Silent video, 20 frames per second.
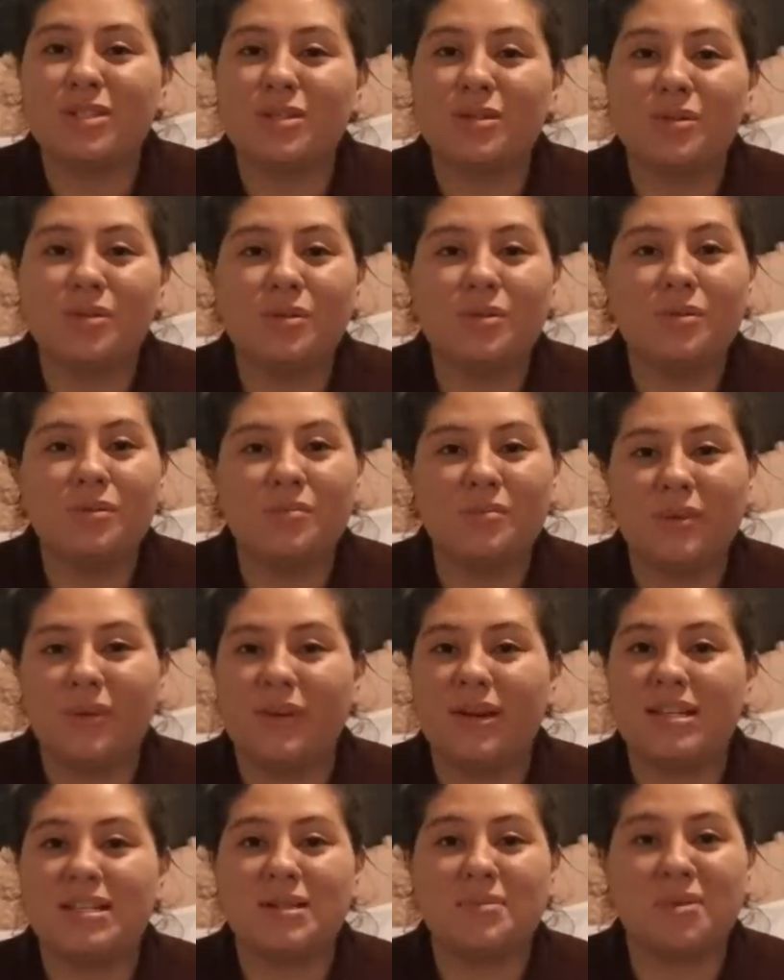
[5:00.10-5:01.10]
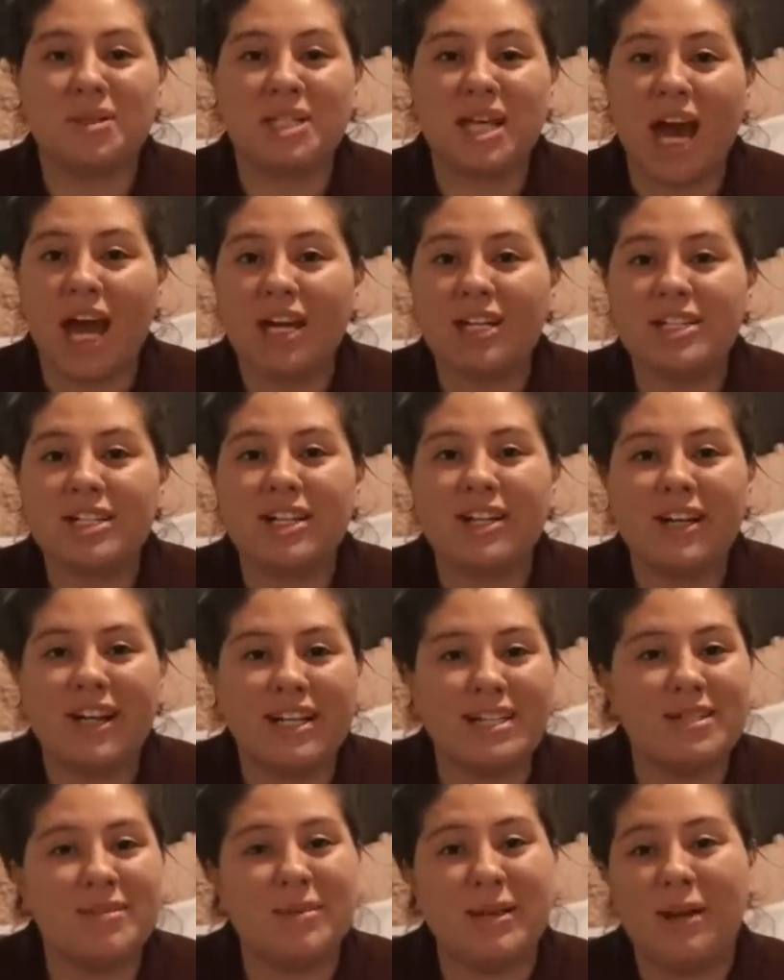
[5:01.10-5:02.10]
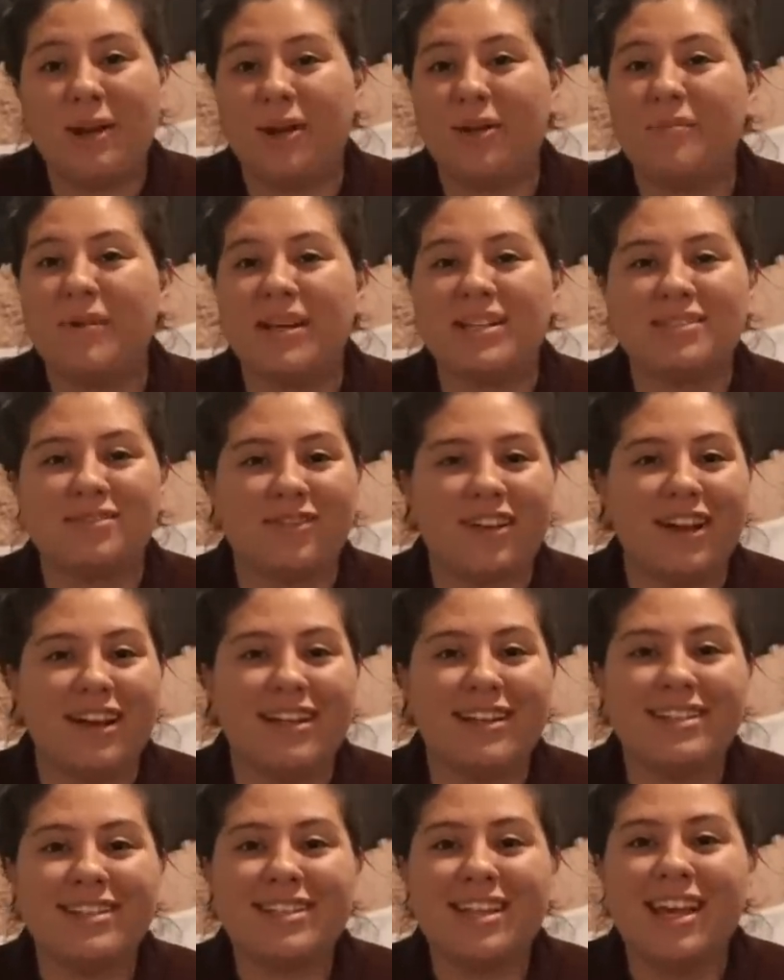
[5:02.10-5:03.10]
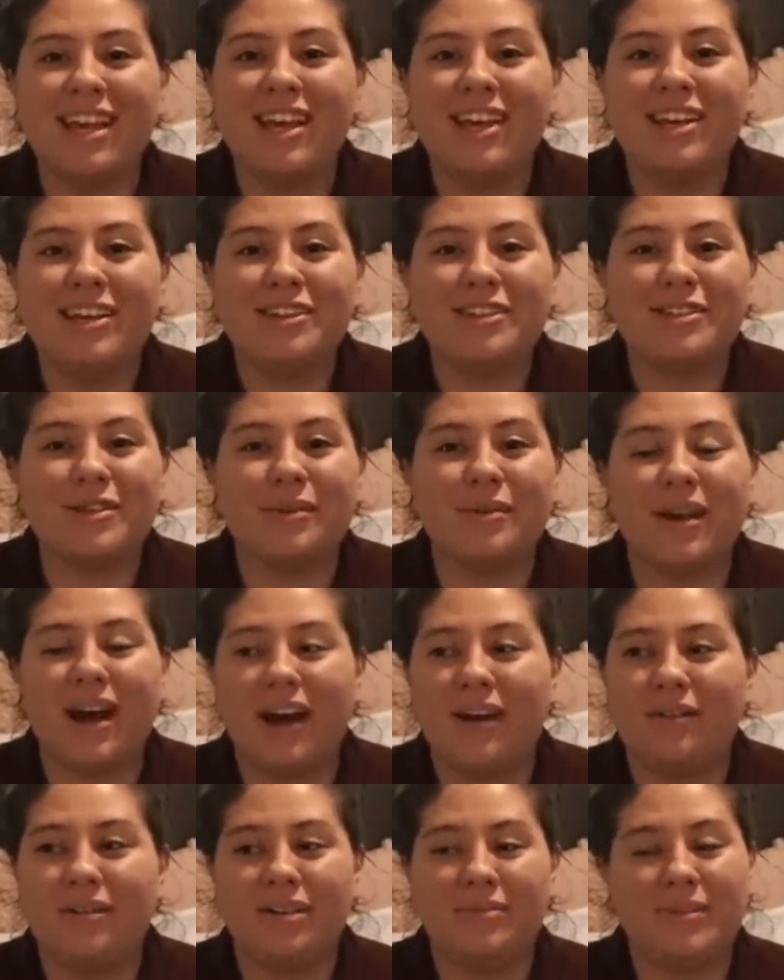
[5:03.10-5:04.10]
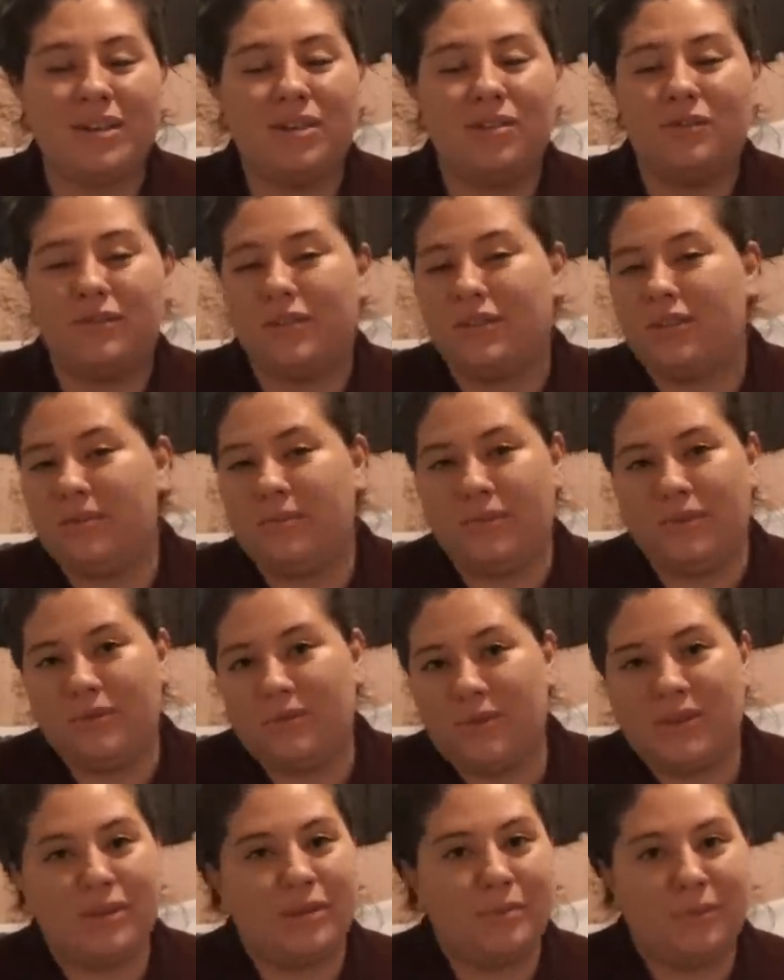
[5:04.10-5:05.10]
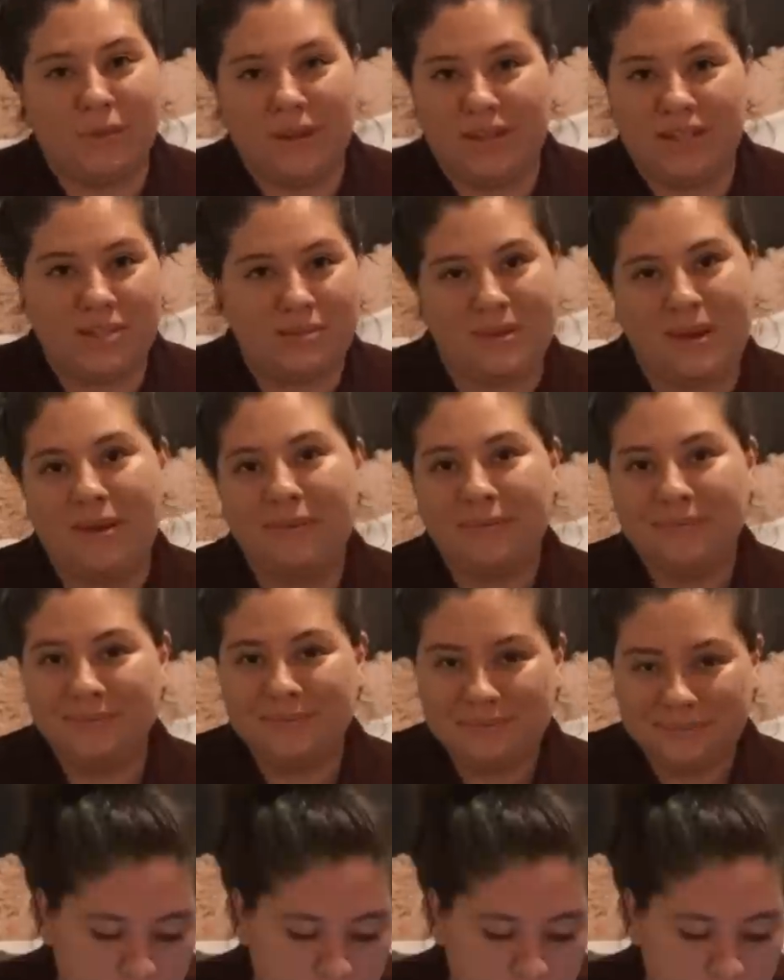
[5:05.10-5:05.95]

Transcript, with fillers: two boys to protect her and to be her best friends. So I would be over the moon with a boy as well.